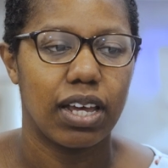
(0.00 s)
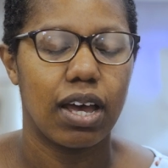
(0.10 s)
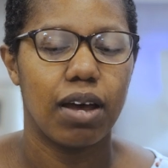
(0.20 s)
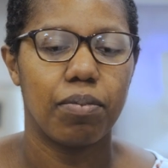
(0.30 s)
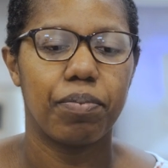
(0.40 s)

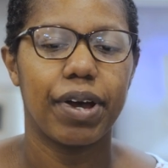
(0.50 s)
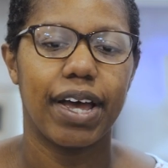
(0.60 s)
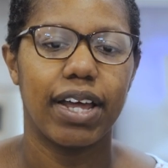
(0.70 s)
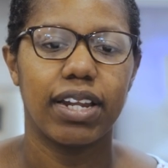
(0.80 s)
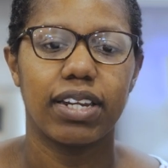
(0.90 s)

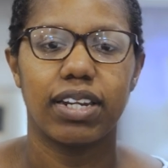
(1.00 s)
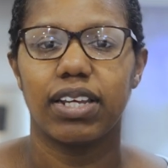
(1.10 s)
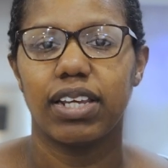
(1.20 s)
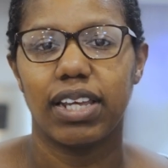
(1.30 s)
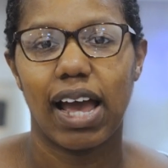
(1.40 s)
But
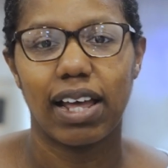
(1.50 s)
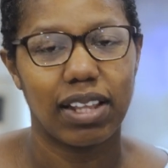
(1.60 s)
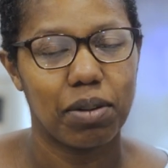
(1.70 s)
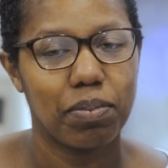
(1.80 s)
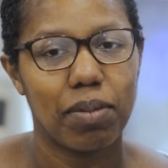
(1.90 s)
yeah,
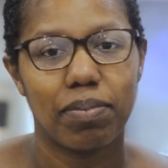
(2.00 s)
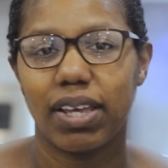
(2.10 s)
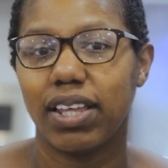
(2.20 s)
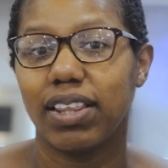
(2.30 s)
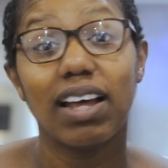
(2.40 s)
then
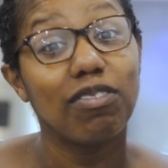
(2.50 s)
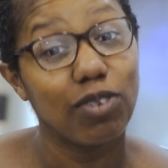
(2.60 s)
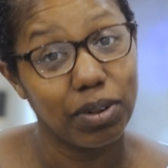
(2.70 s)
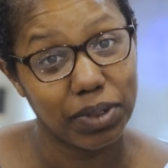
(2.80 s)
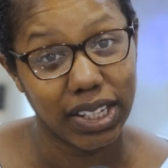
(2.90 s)
pumping, then
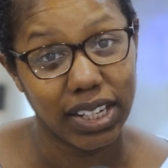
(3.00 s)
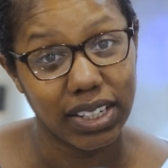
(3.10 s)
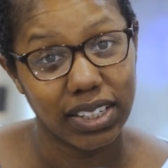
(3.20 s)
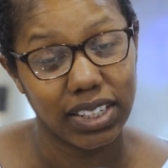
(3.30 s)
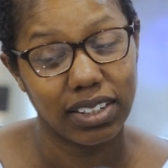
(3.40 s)
formula,
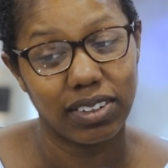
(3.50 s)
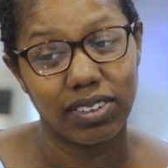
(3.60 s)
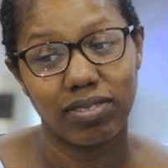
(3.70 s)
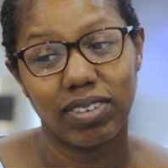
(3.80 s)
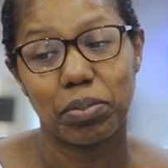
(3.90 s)

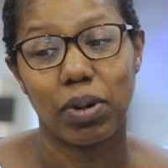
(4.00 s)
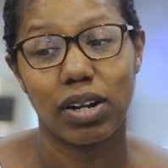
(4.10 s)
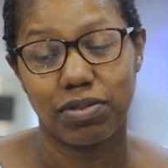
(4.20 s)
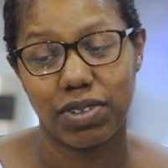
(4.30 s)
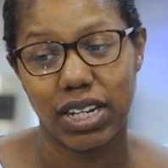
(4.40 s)
and
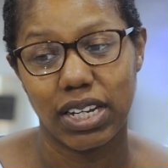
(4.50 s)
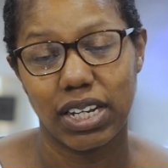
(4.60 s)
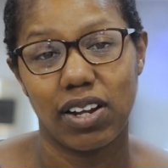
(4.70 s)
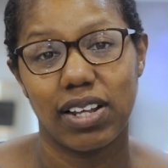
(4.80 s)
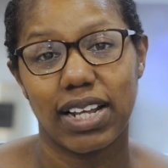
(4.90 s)
bottle feeding
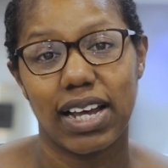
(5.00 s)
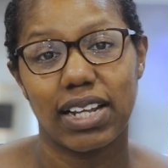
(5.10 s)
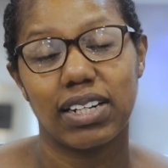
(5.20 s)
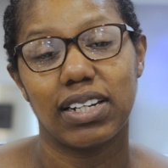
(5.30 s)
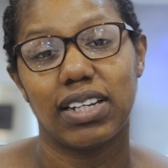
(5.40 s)
and all
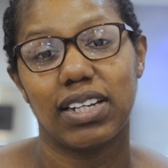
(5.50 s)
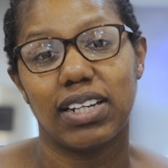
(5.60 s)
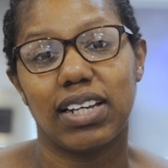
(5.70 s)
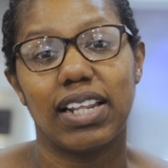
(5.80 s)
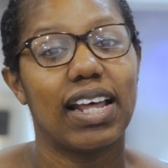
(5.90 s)
that.
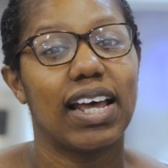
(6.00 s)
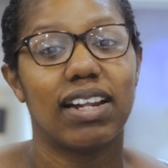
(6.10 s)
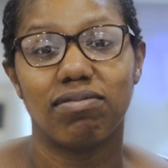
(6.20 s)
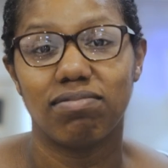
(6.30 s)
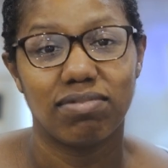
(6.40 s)
And
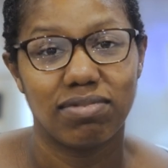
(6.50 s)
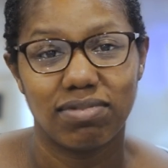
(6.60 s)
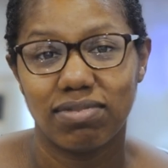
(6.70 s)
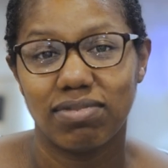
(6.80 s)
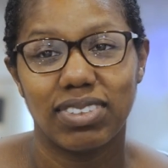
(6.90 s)
then,
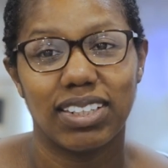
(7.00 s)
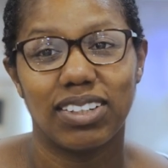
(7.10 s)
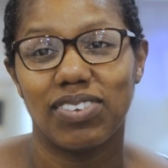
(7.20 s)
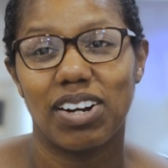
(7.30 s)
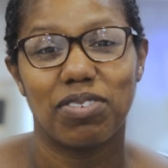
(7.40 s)

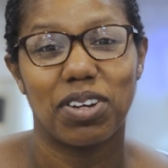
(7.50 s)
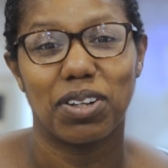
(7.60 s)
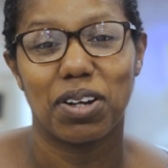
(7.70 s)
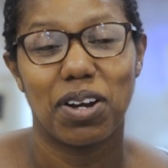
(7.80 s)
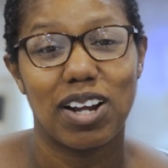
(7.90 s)
whatever
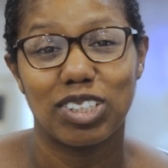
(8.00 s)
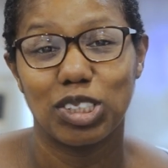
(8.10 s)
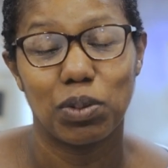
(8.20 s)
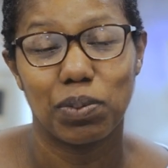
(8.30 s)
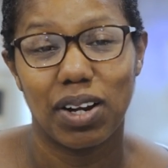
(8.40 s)
other
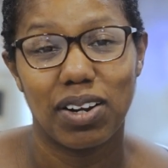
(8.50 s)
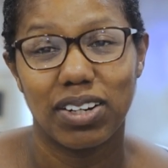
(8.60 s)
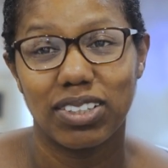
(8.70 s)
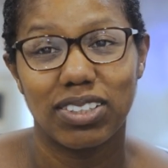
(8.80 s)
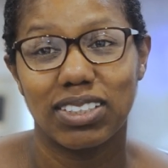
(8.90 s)
concoctions people are out
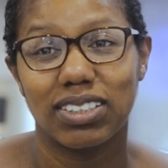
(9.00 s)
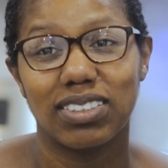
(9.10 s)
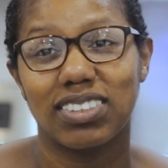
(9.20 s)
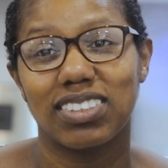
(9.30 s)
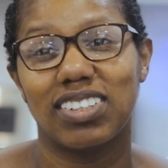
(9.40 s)
here using.